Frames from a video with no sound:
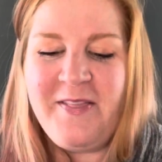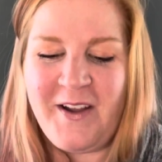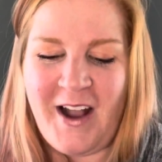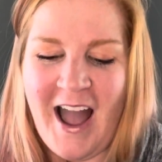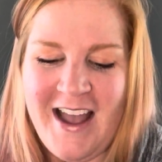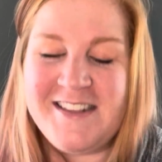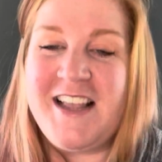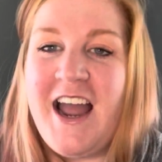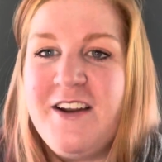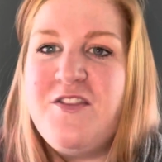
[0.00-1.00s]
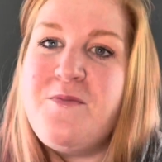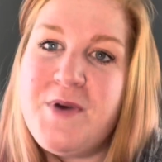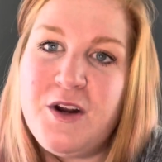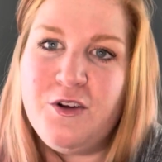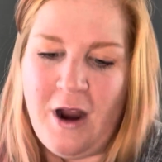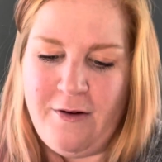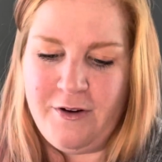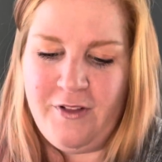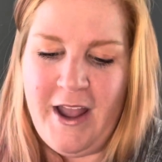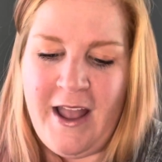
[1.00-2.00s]
It's kind of in the middle ground
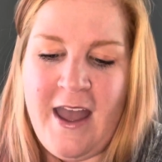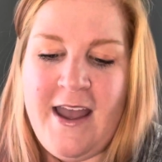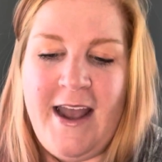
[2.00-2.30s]
of like,